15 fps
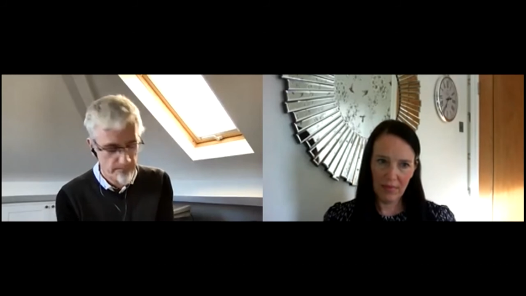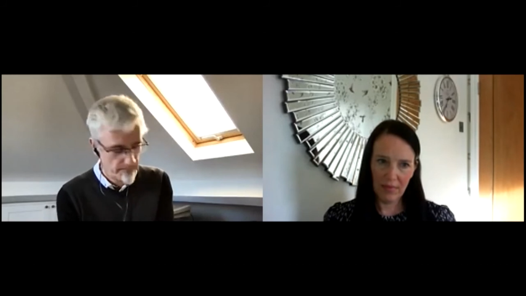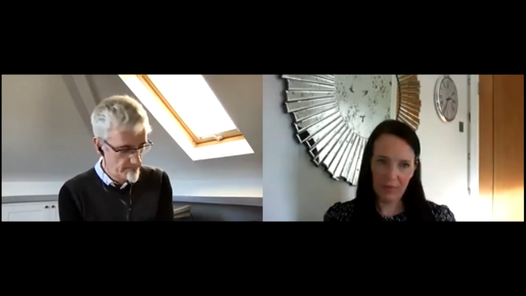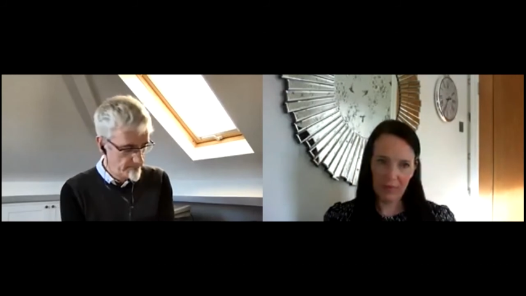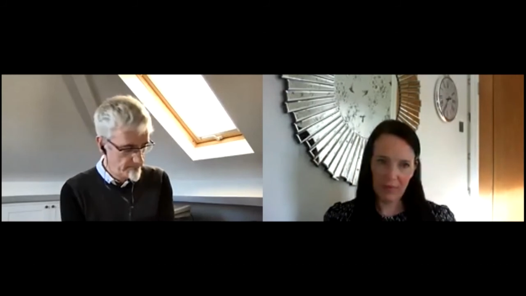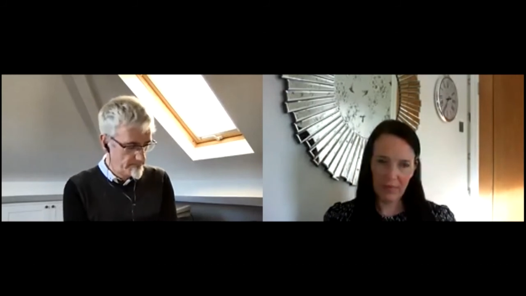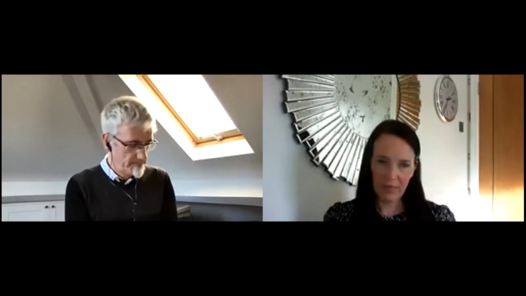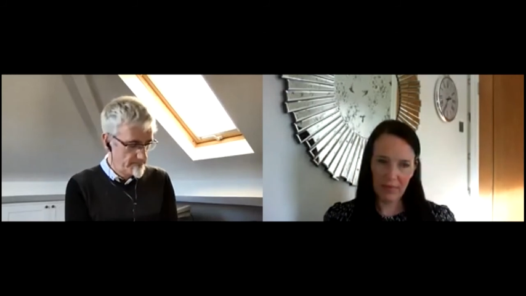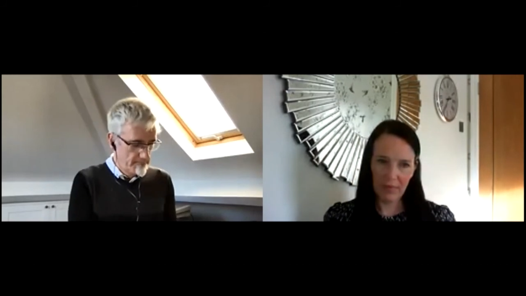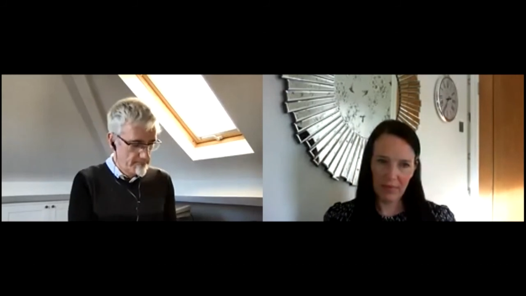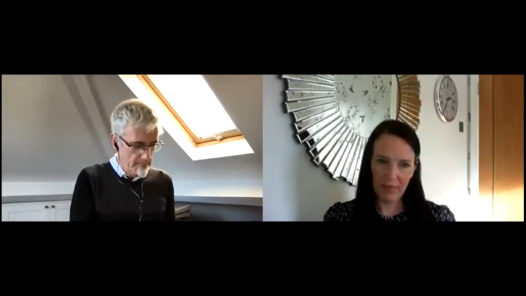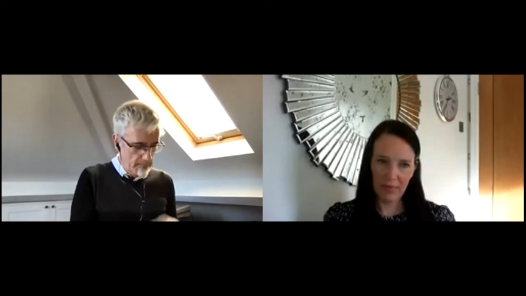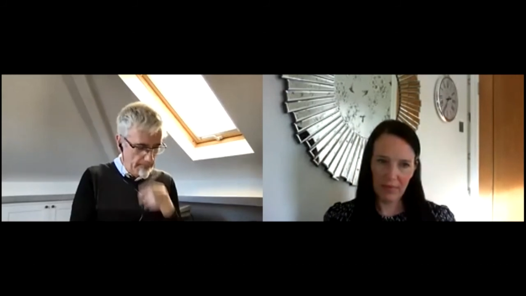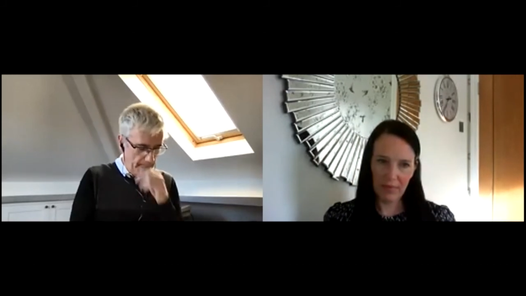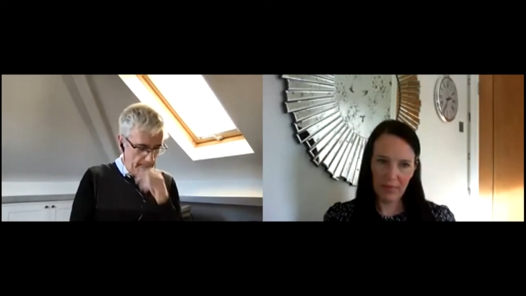
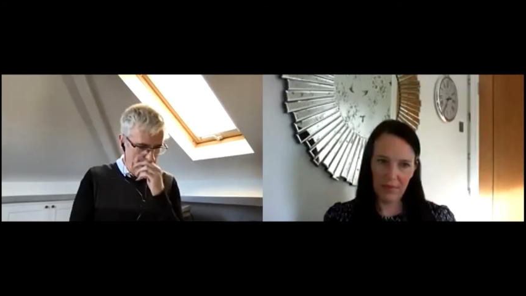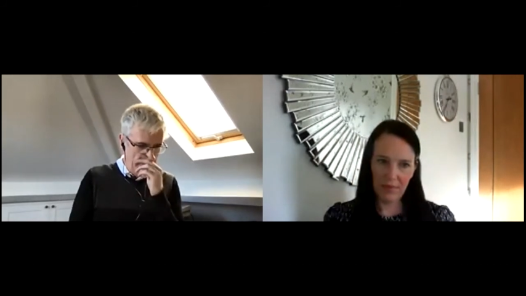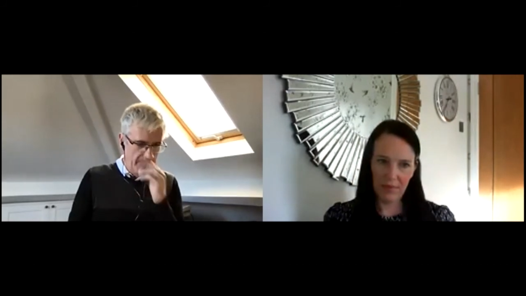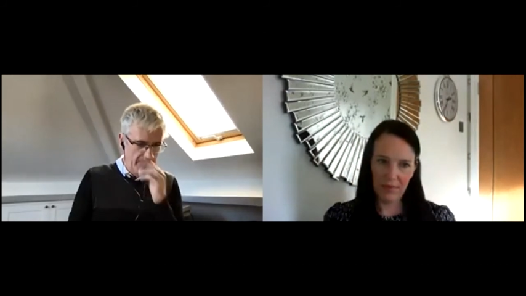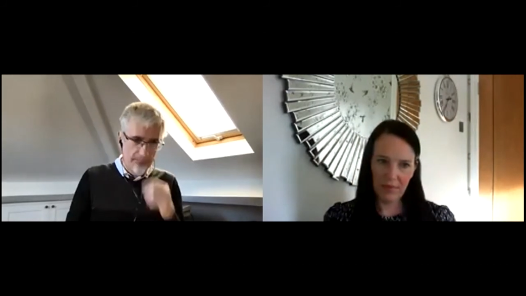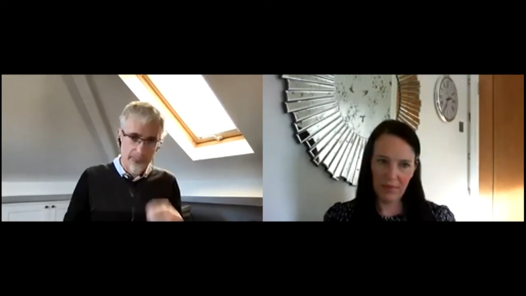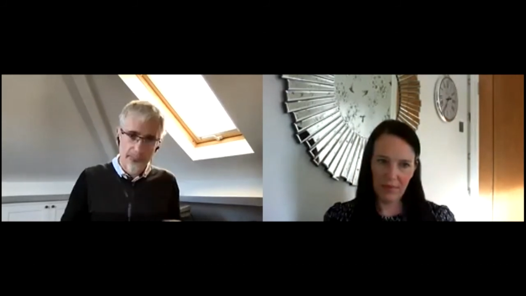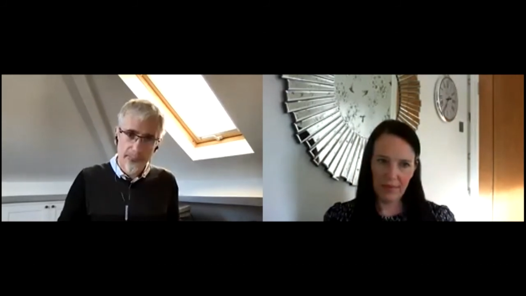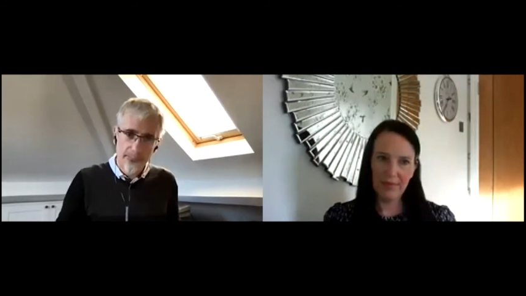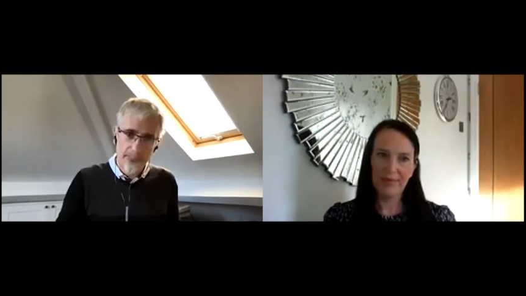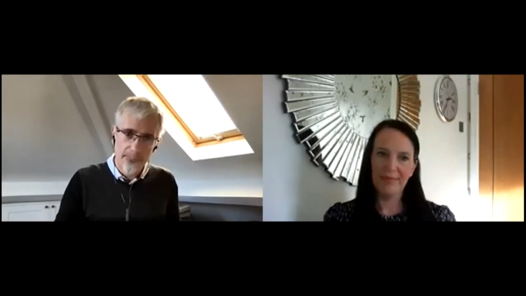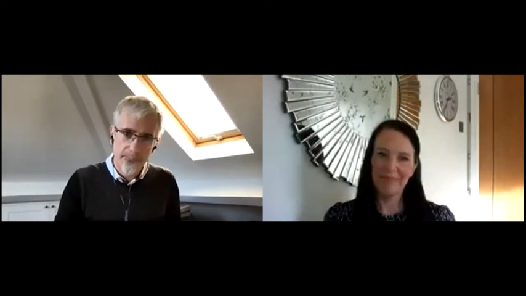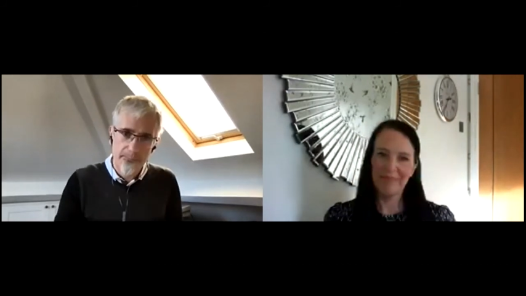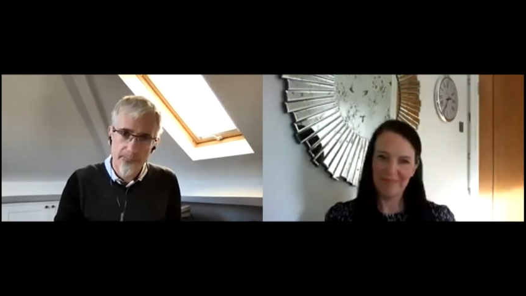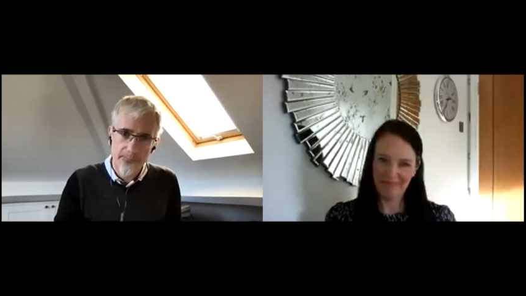
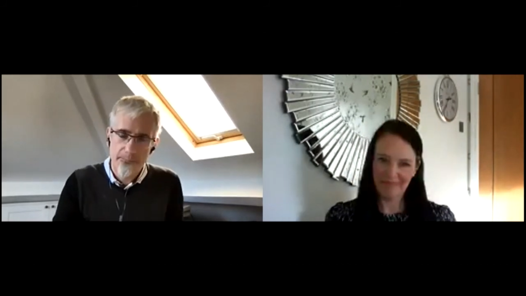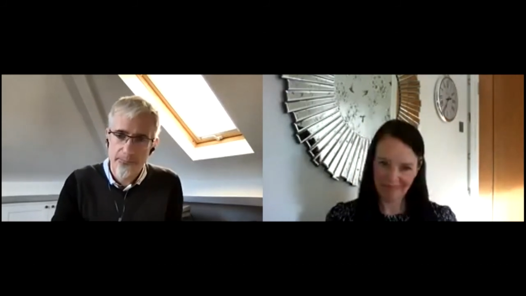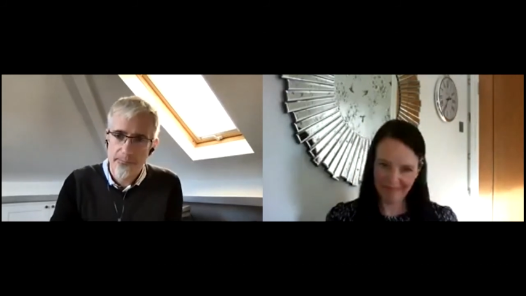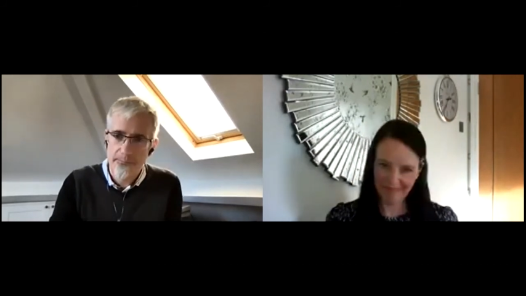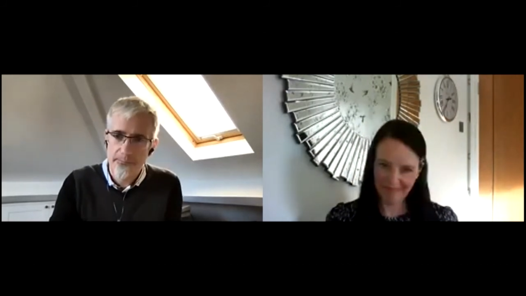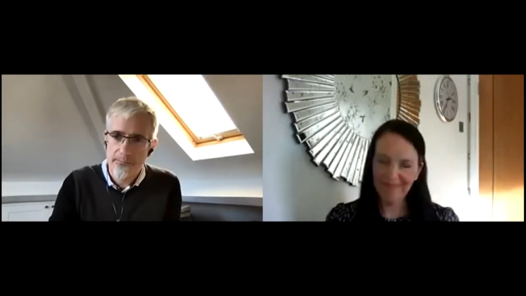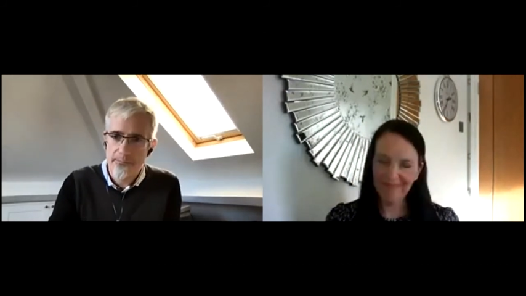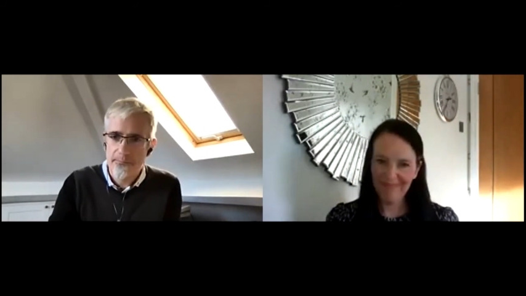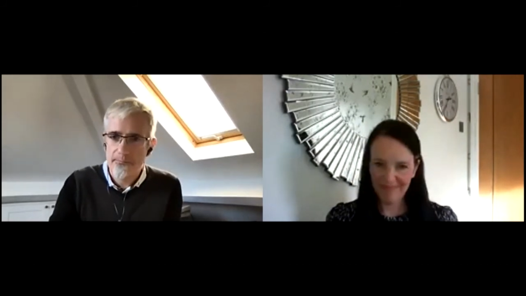Nobody speaks.